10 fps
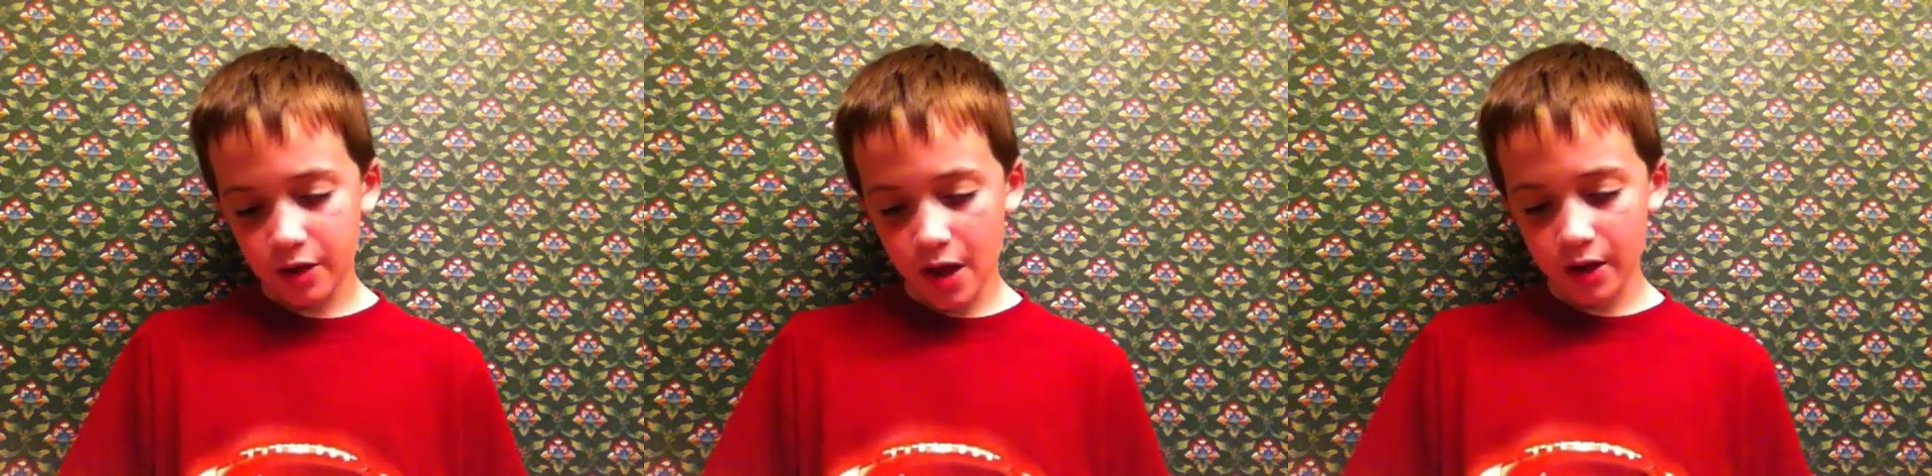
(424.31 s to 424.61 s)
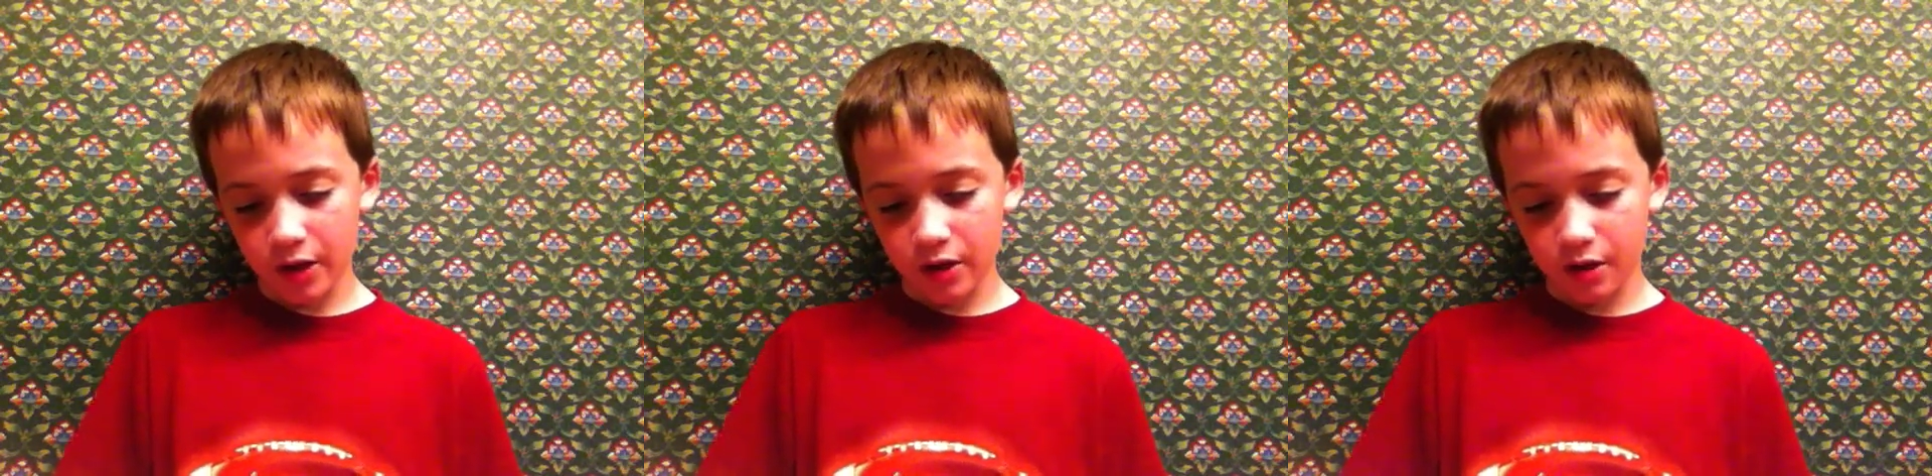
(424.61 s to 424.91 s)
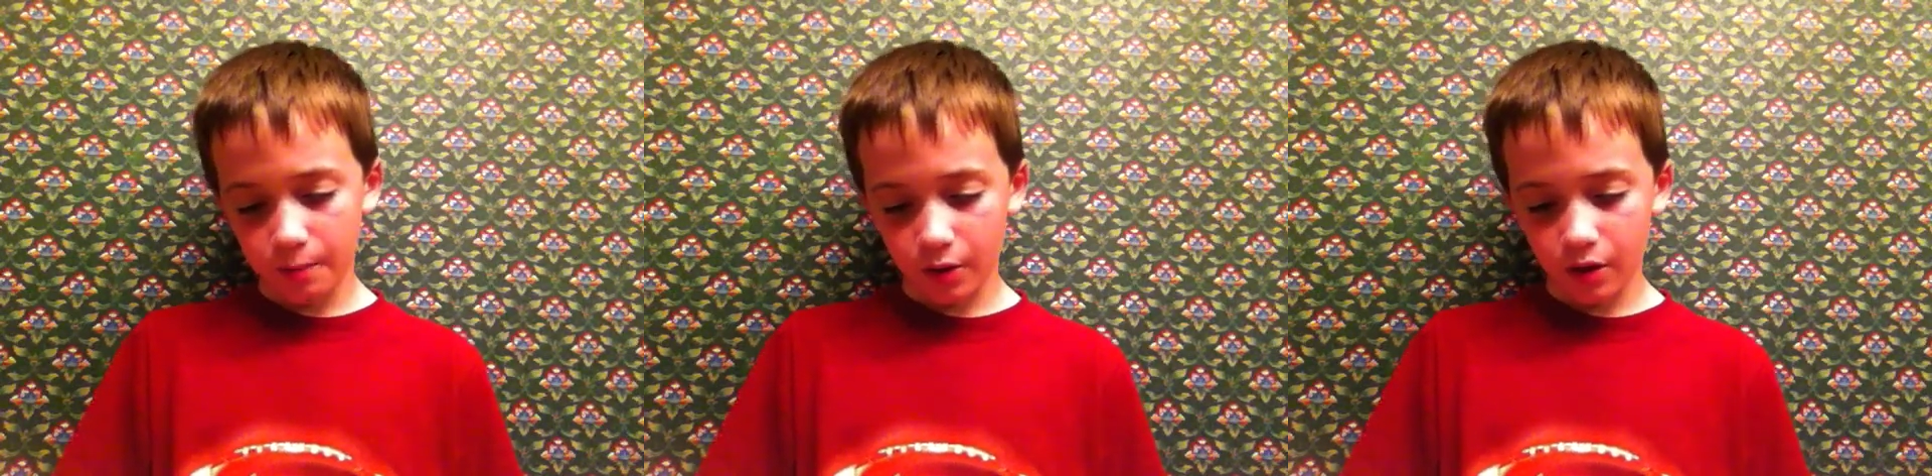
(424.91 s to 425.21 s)
they
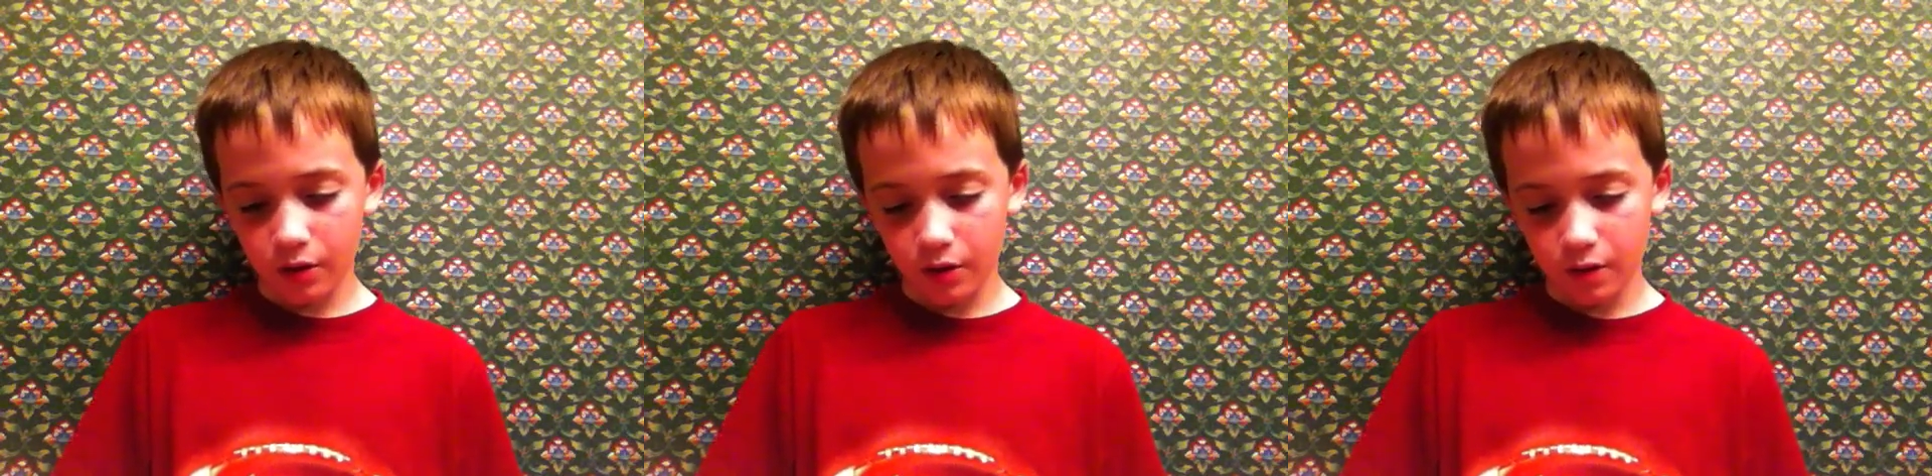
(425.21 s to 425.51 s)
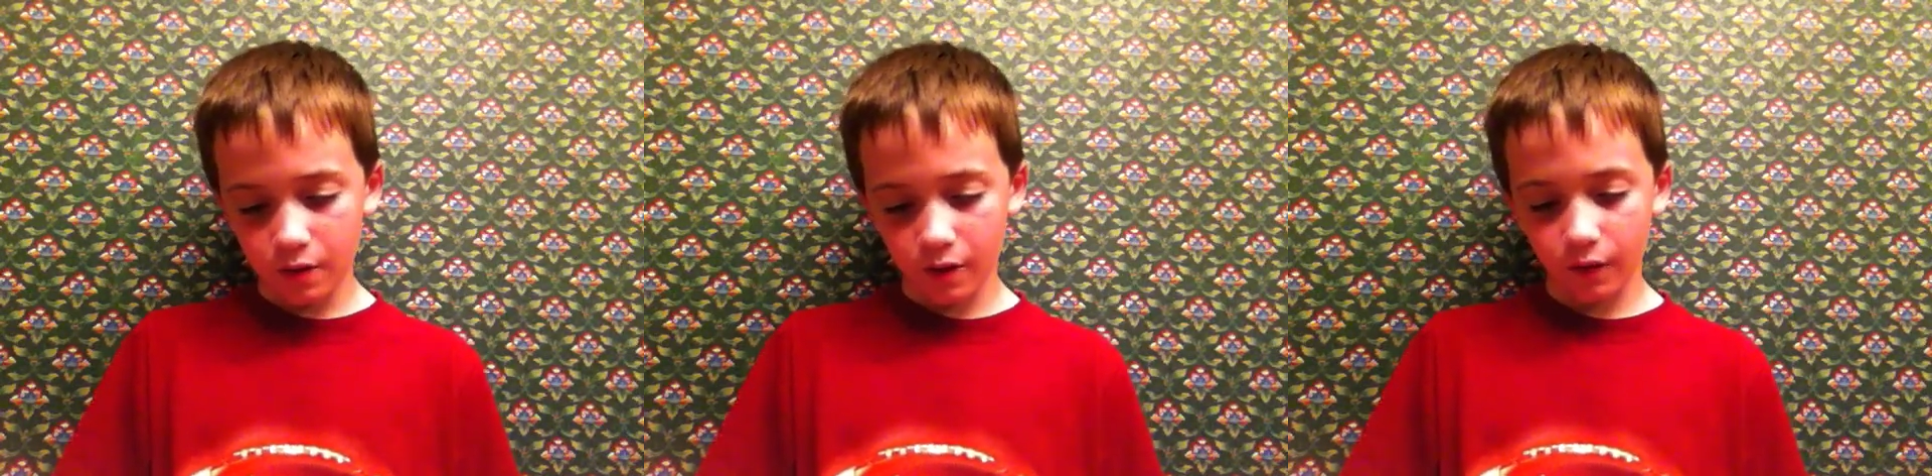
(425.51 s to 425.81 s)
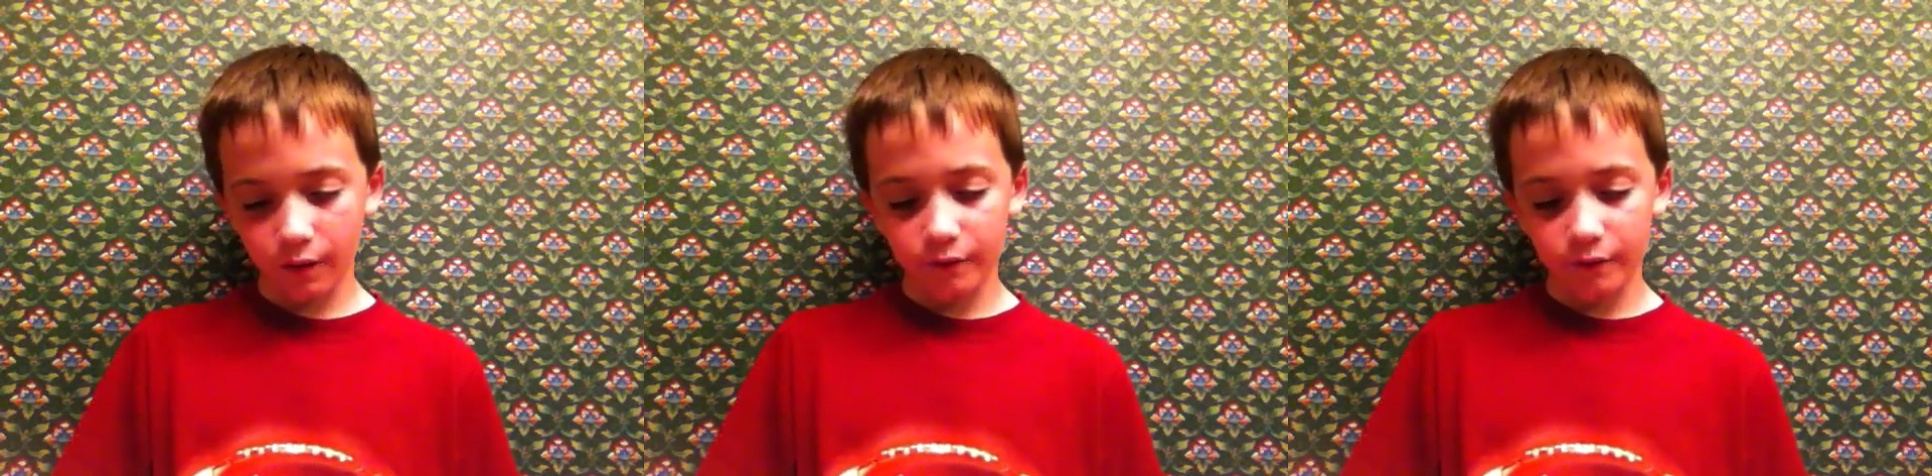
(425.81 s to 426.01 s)
end up on the